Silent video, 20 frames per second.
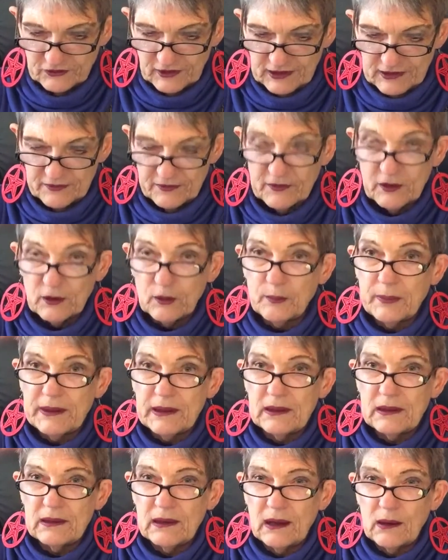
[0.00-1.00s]
and they'll
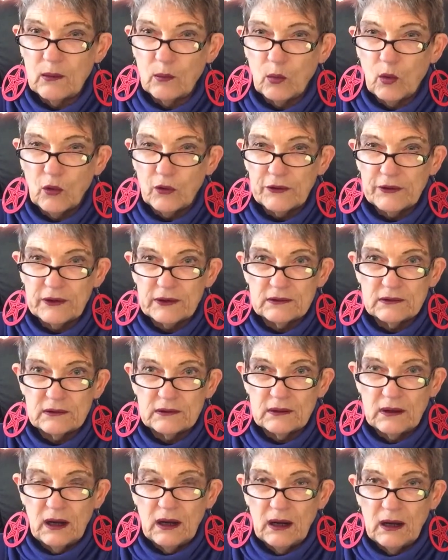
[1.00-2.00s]
be awarded
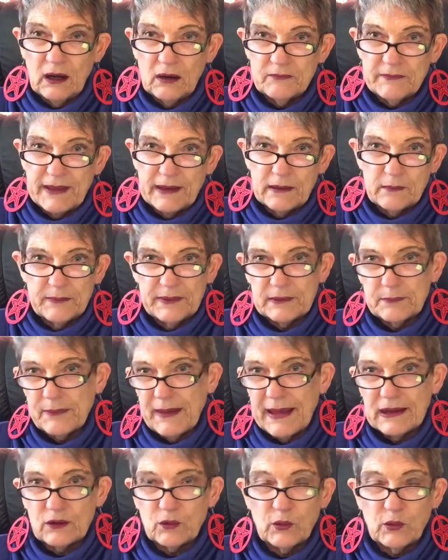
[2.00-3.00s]
at a big
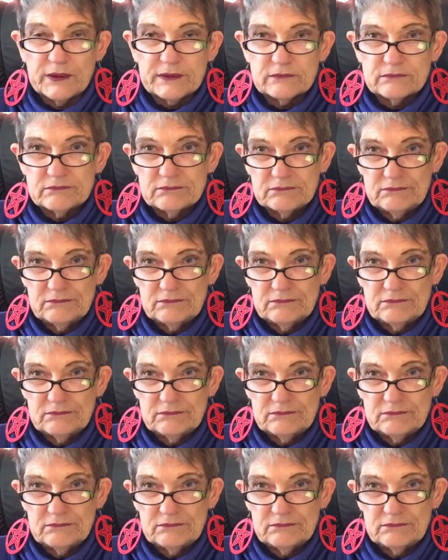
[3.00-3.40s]
banquet